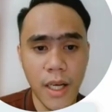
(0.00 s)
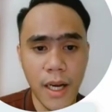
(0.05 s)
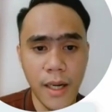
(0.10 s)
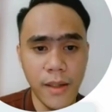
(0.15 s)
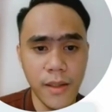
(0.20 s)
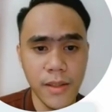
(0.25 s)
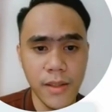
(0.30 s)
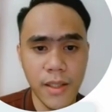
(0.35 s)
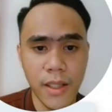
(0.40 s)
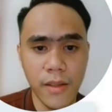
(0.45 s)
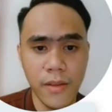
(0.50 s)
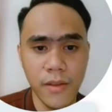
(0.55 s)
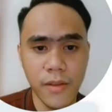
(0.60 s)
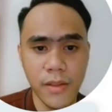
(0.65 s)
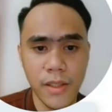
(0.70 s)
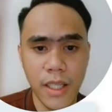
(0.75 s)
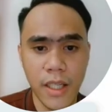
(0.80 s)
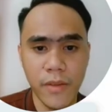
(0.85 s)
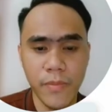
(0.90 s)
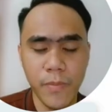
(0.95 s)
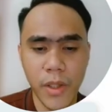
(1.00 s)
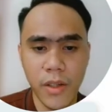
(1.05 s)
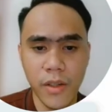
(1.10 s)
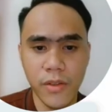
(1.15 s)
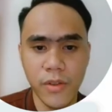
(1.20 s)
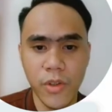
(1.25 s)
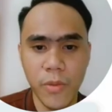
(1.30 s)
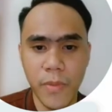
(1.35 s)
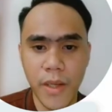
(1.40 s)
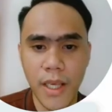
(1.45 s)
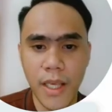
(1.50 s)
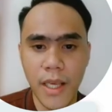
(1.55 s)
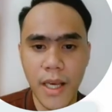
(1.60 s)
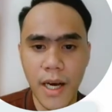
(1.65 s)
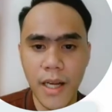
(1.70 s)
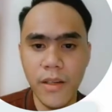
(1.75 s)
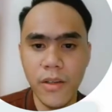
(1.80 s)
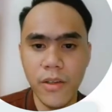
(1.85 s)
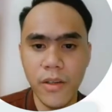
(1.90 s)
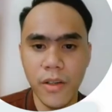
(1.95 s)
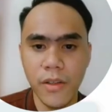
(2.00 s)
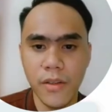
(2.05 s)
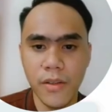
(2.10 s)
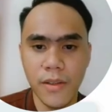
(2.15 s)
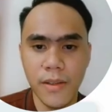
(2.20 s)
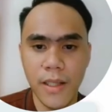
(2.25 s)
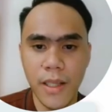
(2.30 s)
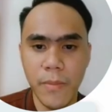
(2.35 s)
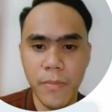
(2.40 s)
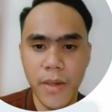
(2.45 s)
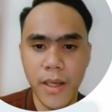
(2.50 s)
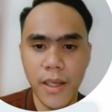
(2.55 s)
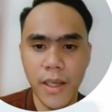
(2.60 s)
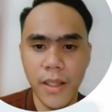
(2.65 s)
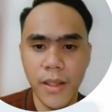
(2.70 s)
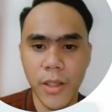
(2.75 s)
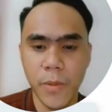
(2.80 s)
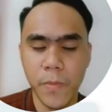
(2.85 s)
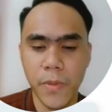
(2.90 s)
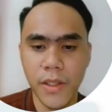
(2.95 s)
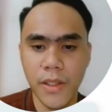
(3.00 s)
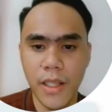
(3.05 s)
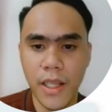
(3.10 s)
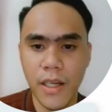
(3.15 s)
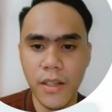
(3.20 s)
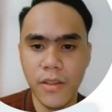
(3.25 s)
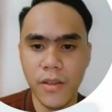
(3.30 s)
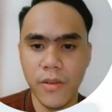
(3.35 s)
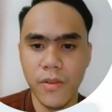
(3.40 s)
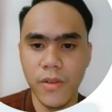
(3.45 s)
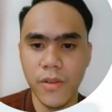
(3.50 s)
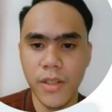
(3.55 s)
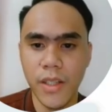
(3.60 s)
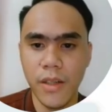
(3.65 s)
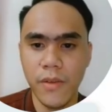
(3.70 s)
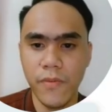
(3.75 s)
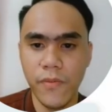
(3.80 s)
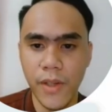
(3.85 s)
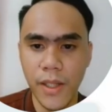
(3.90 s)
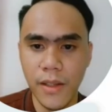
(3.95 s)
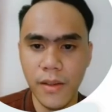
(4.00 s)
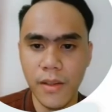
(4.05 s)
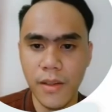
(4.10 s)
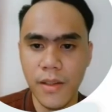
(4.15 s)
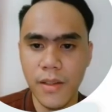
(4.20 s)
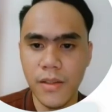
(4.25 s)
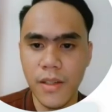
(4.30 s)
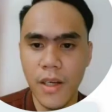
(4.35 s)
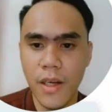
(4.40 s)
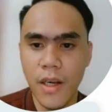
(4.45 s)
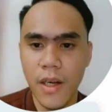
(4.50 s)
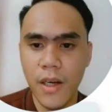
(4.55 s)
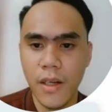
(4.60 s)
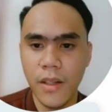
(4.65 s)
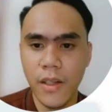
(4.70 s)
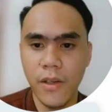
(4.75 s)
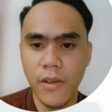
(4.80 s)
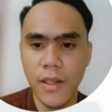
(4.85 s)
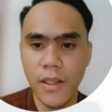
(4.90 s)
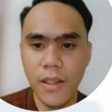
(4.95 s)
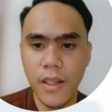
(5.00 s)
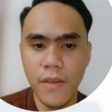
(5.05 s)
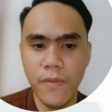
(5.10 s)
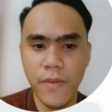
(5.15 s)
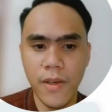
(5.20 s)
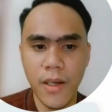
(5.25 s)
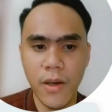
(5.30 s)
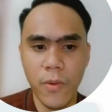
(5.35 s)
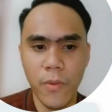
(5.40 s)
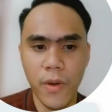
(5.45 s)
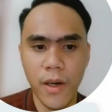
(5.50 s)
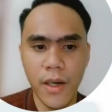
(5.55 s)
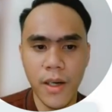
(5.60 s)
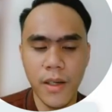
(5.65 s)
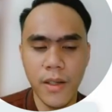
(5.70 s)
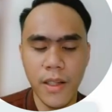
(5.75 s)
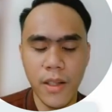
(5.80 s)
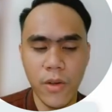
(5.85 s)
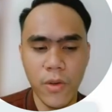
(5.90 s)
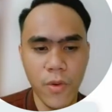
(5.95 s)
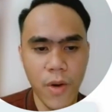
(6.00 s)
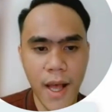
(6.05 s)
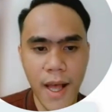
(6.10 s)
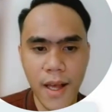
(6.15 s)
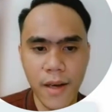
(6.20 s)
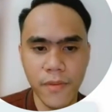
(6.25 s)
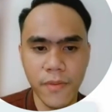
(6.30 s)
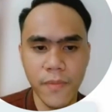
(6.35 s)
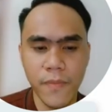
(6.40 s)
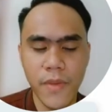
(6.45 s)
understand yourself because you may unconsciously make interpretation using filters you're not even aware that you have.